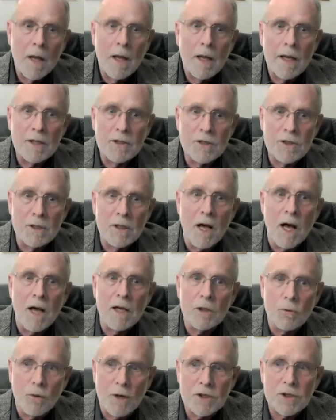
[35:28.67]
It's
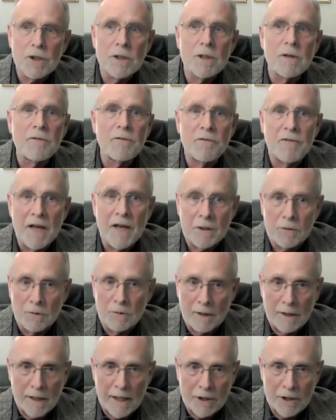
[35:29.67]
not a question of
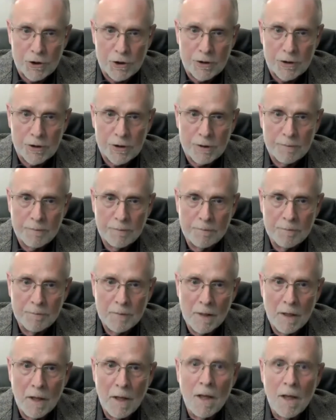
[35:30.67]
federal elections.
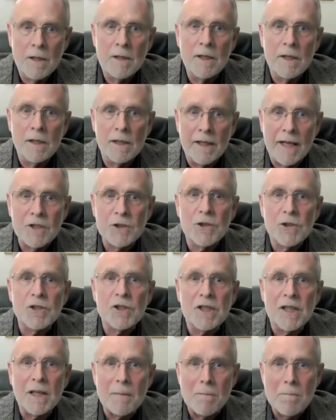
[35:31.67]
The
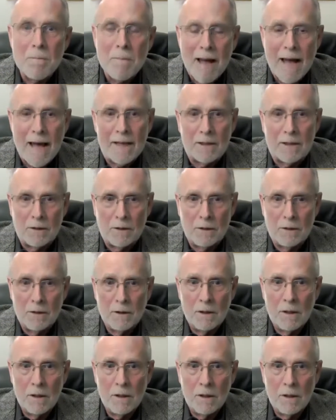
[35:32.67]
elections that matter
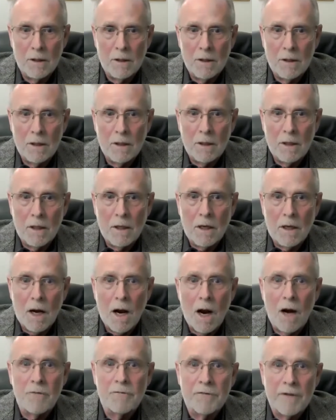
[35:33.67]

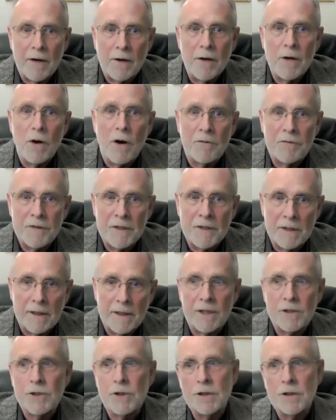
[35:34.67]
are very often the
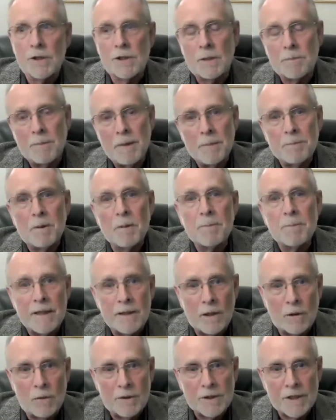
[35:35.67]
elections that people pay
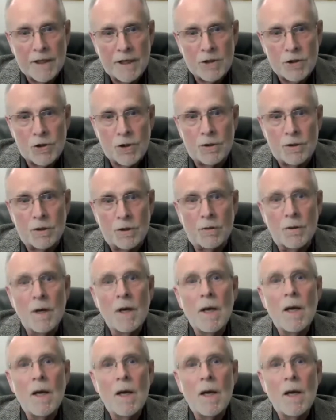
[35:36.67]
no attention to.